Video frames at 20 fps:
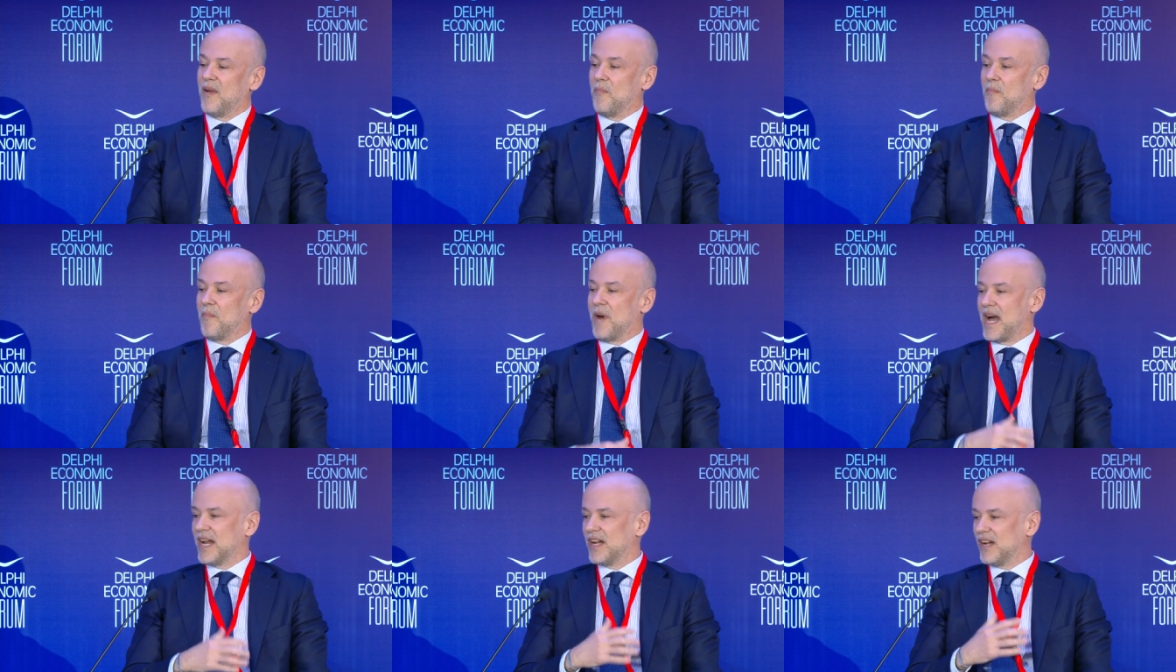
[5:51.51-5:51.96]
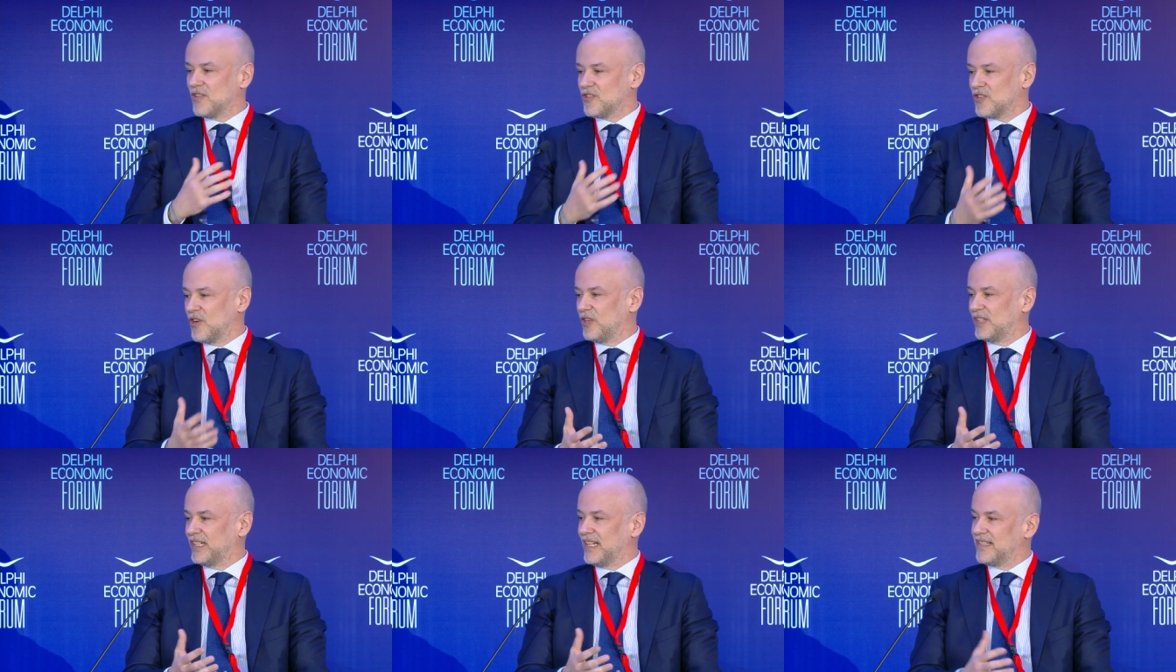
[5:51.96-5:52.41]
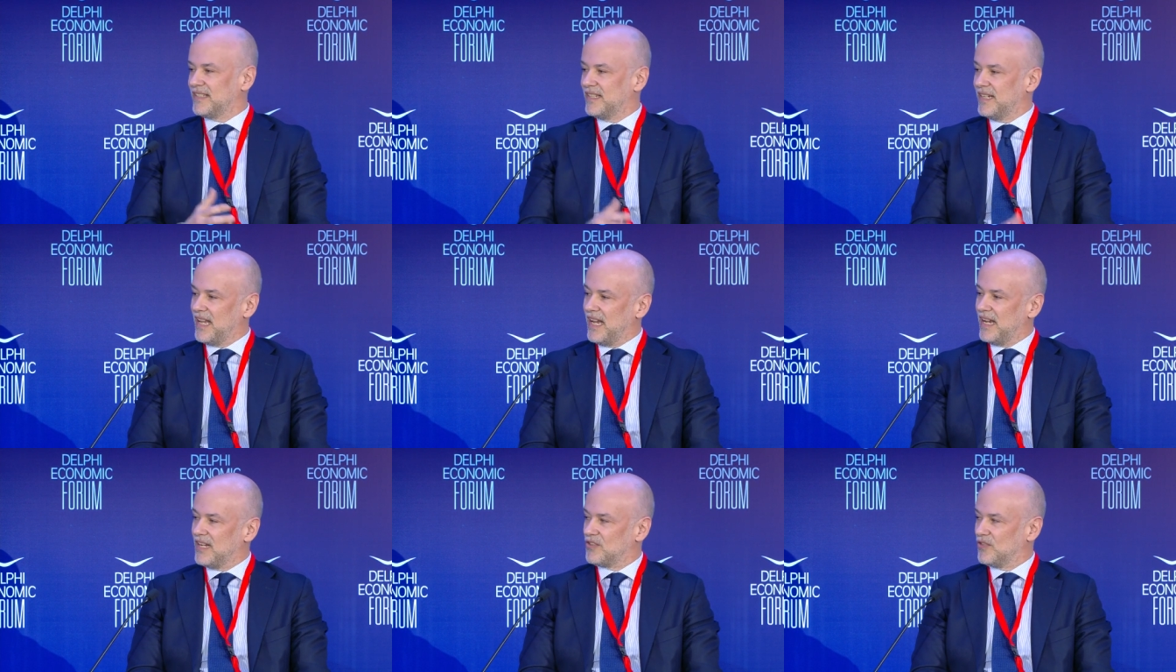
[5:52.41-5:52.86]
manage our
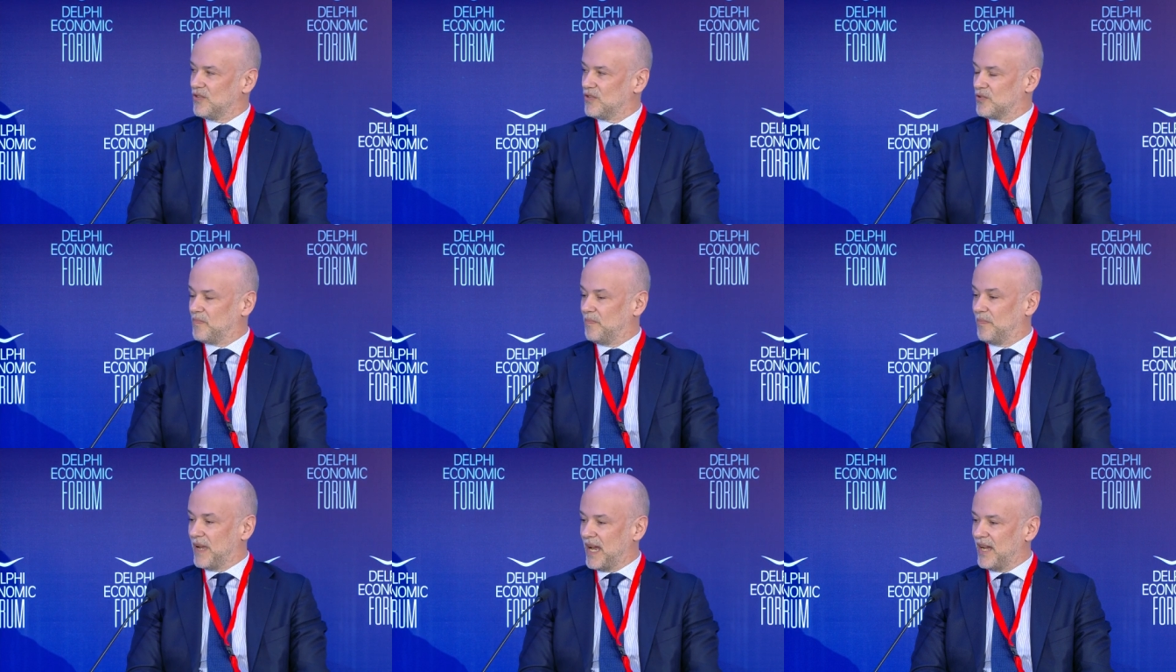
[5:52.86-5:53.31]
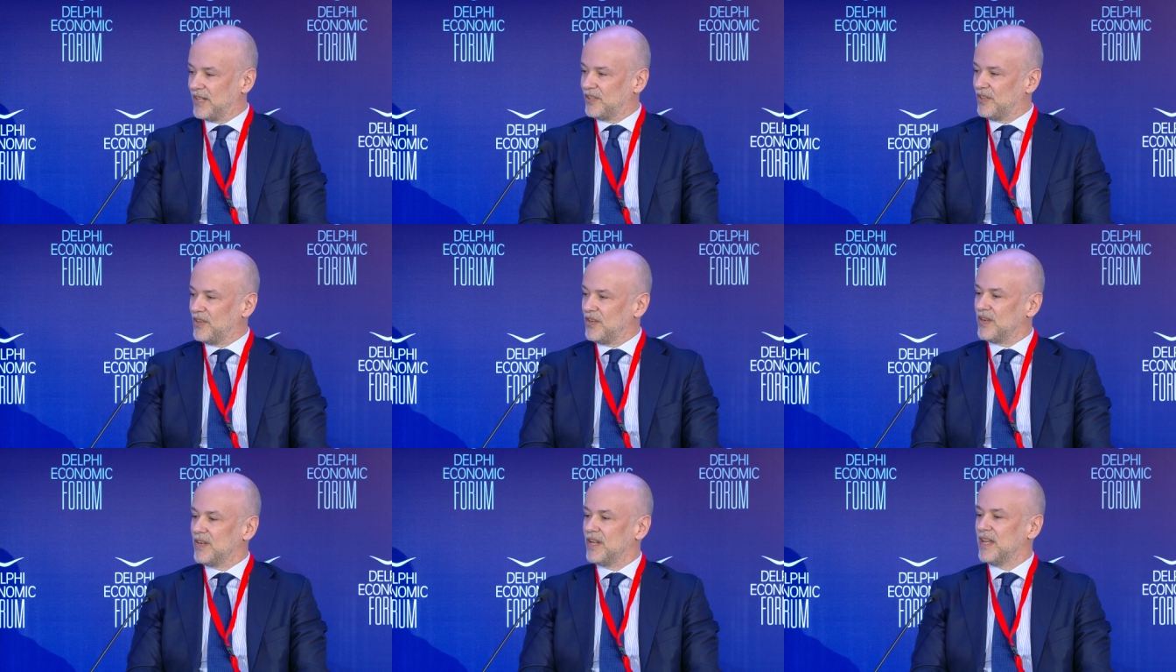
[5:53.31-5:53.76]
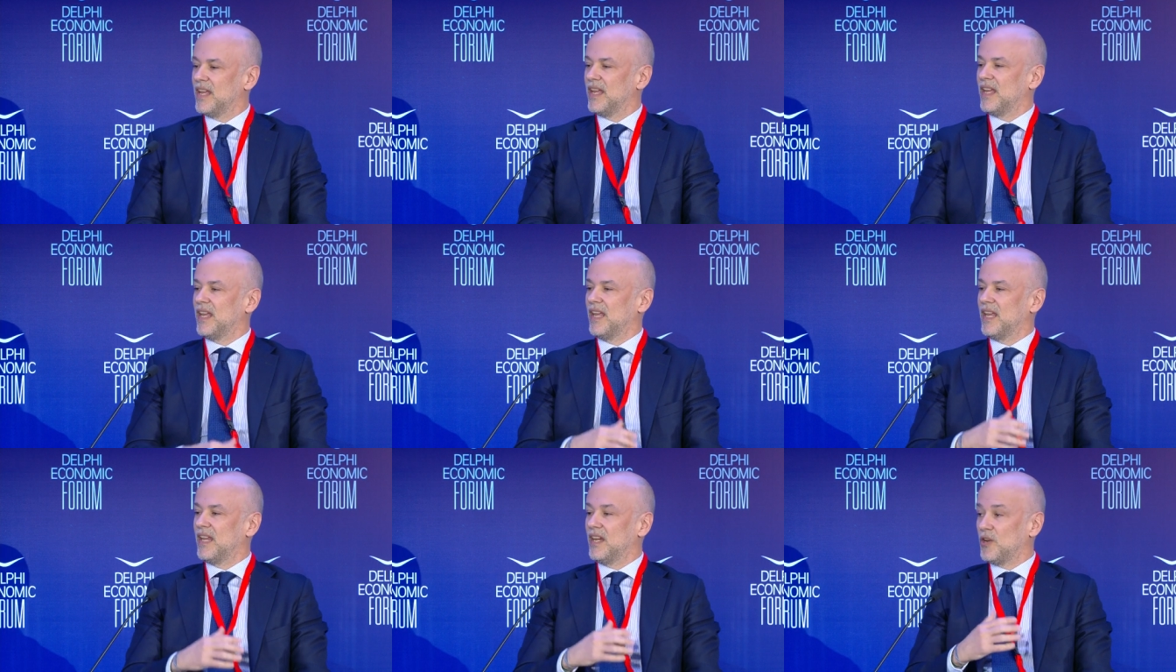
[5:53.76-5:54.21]
destinations better
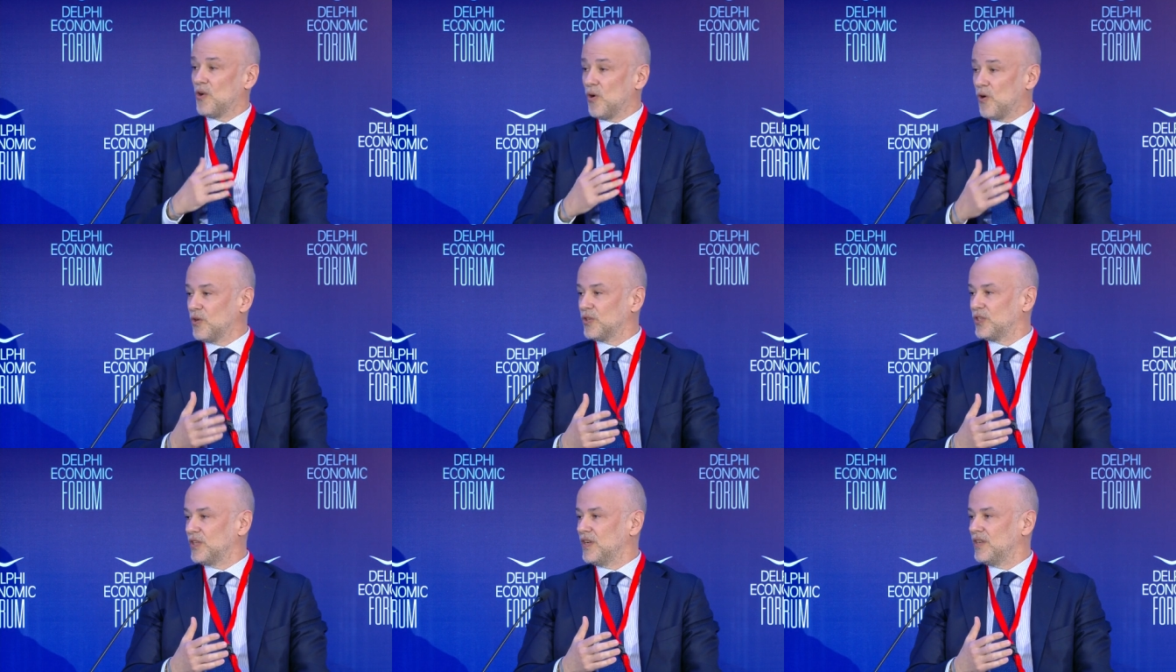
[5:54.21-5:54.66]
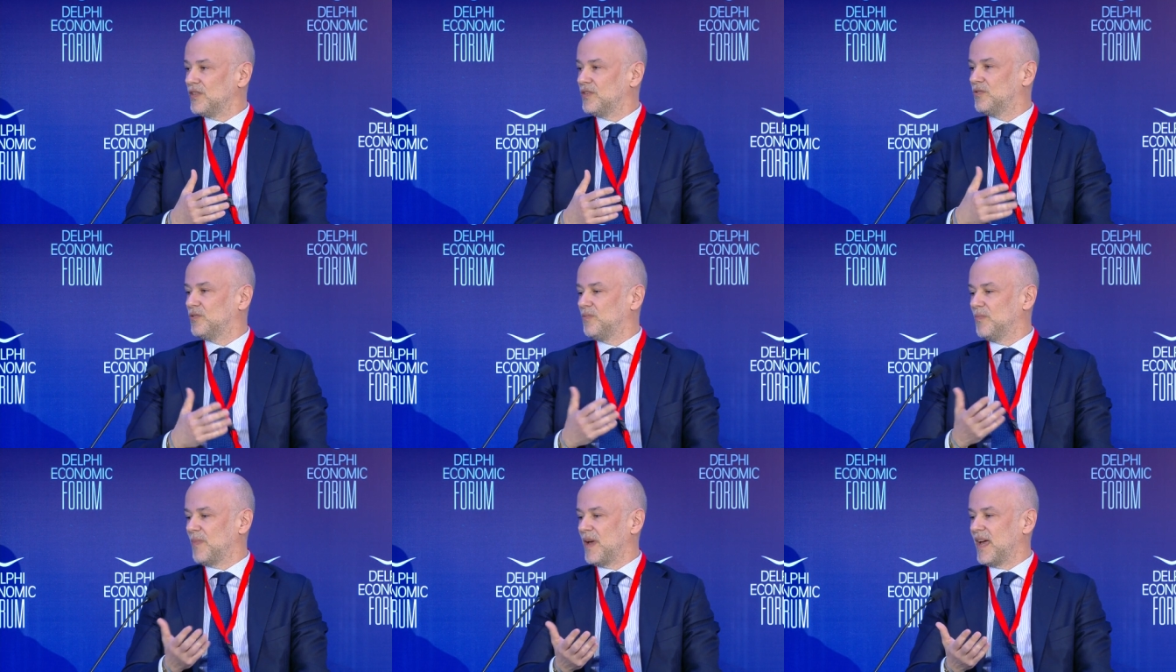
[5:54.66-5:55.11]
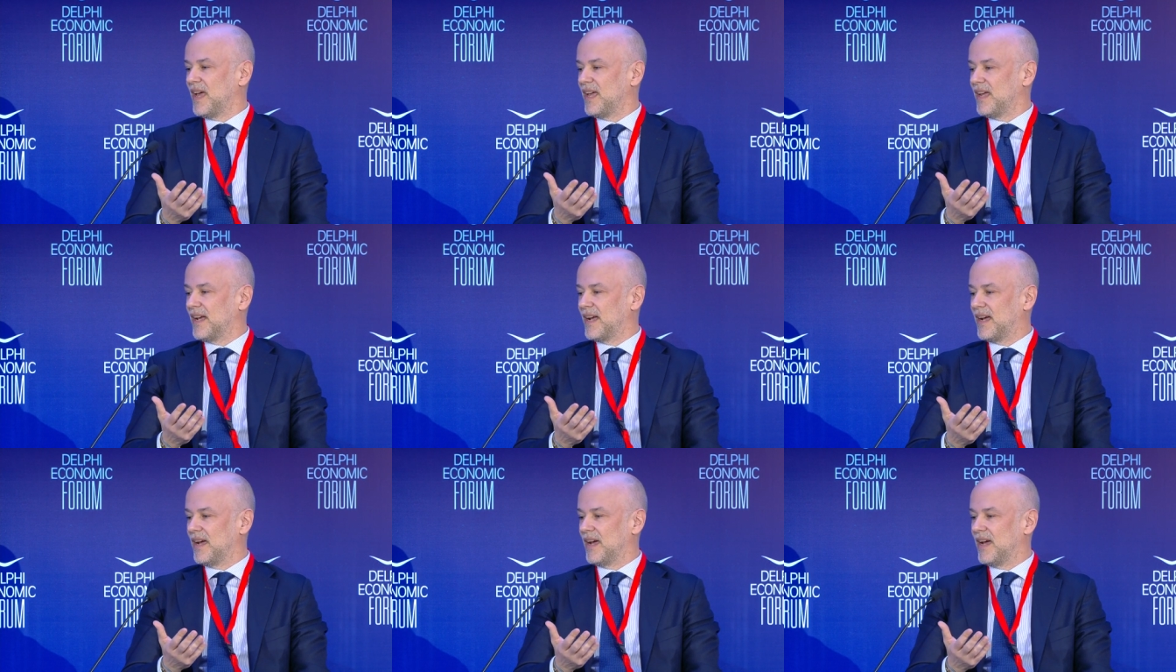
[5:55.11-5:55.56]
in order to
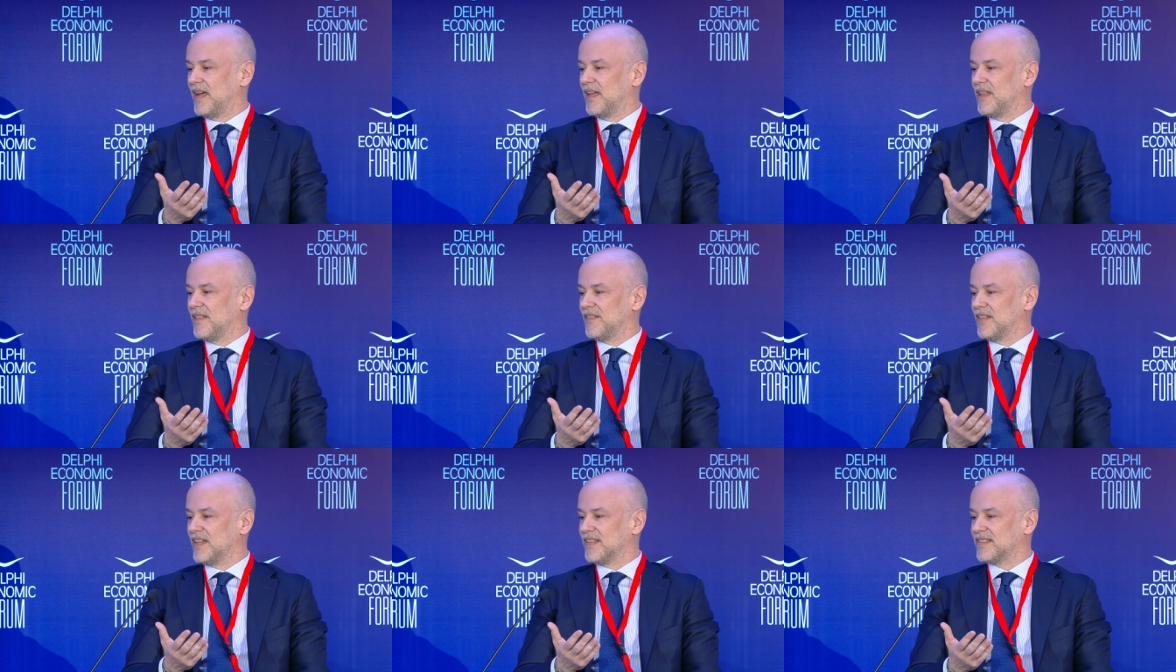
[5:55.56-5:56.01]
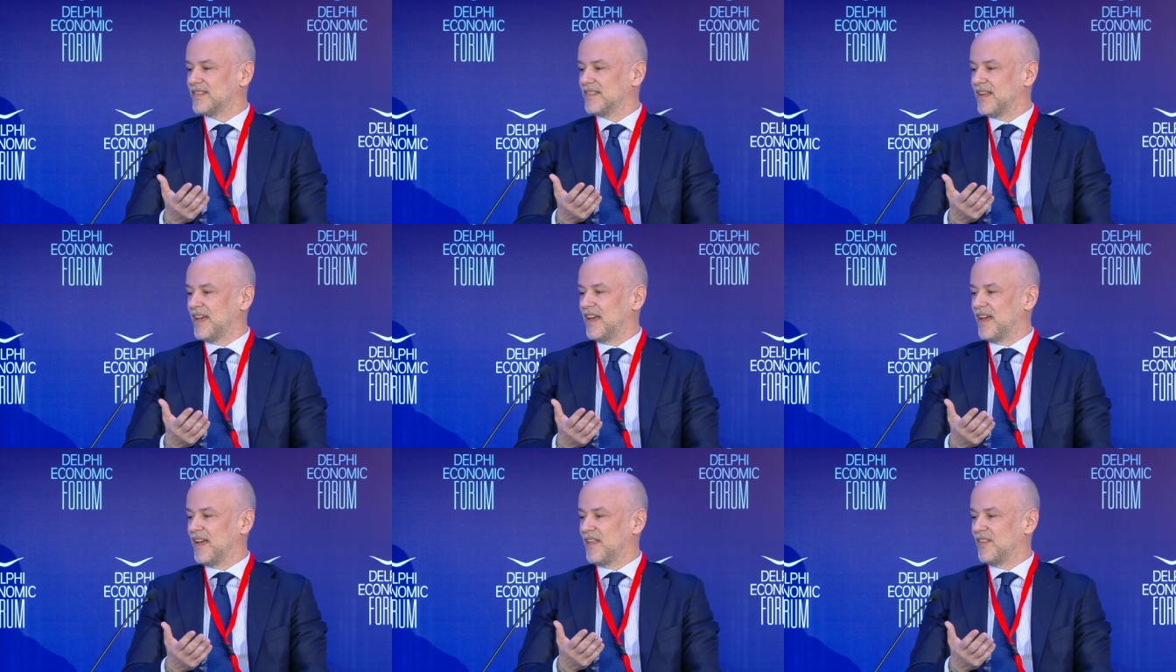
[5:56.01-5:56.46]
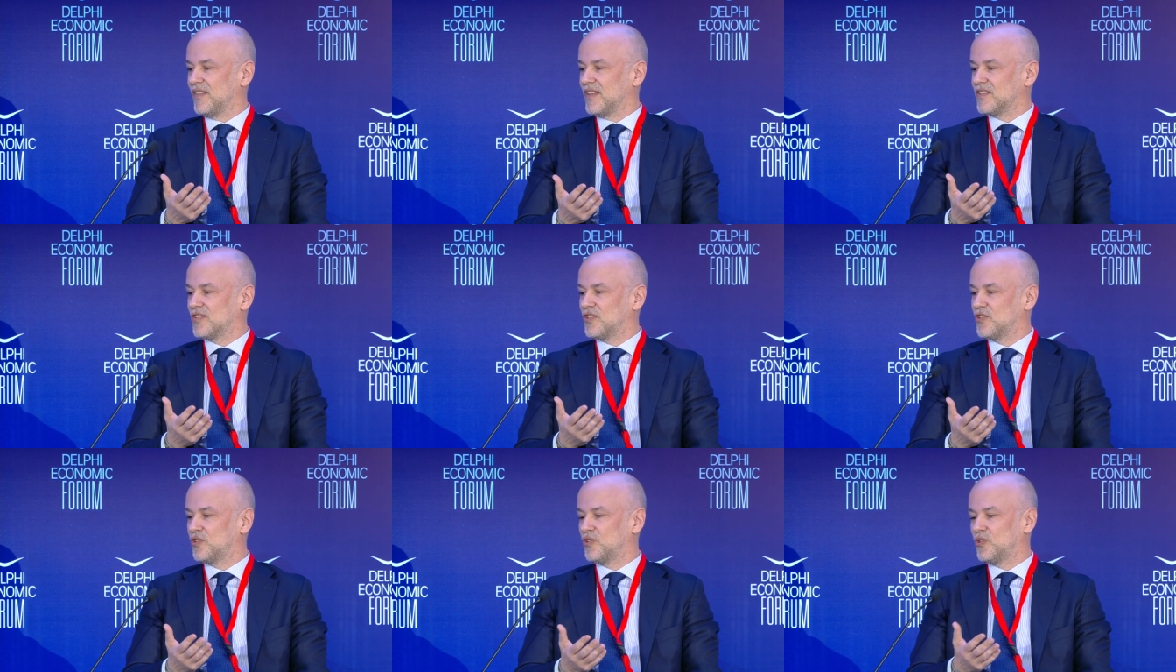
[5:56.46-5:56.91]
make uh, this, uh,
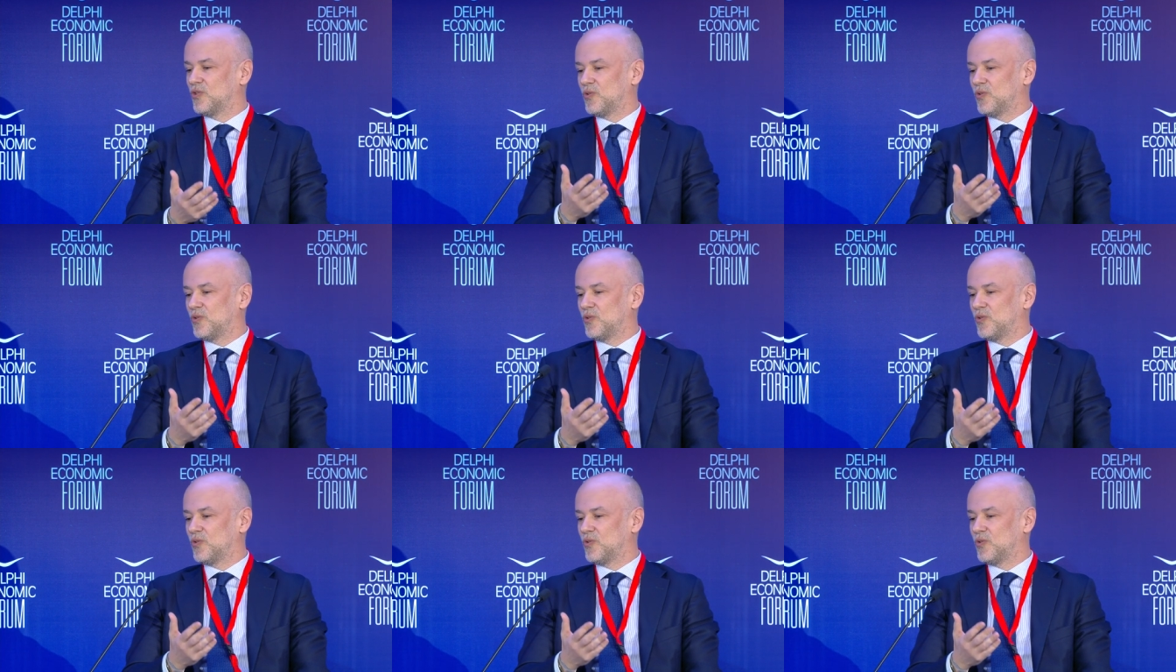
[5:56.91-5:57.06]
this